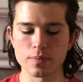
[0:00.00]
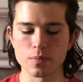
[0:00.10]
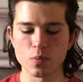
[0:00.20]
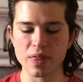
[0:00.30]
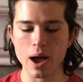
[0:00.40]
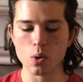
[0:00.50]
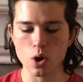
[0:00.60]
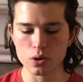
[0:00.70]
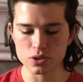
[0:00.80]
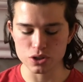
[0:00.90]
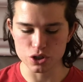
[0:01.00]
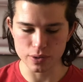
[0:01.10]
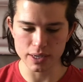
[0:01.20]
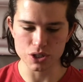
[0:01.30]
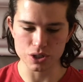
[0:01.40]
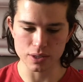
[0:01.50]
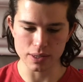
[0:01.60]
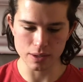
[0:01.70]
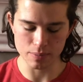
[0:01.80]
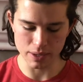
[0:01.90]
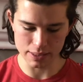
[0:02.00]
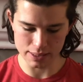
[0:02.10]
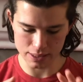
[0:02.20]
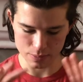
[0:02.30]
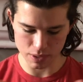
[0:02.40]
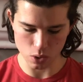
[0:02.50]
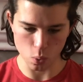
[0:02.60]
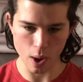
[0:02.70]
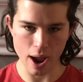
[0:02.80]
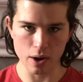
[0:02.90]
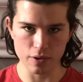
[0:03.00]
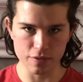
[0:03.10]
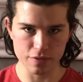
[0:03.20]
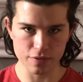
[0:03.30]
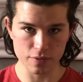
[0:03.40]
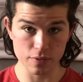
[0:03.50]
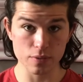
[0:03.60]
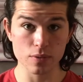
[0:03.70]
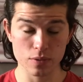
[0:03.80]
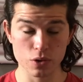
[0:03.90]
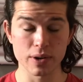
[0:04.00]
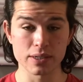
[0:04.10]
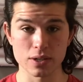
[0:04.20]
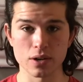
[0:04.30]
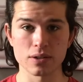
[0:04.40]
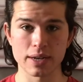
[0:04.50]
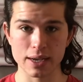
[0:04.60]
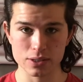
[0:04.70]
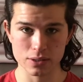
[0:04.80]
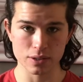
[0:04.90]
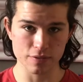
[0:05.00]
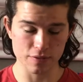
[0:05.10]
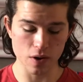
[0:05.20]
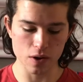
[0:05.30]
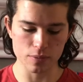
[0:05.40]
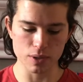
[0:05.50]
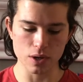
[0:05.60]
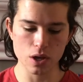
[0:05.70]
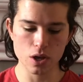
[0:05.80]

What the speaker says: Without concentration and the ability to be aware of your internal and external environment,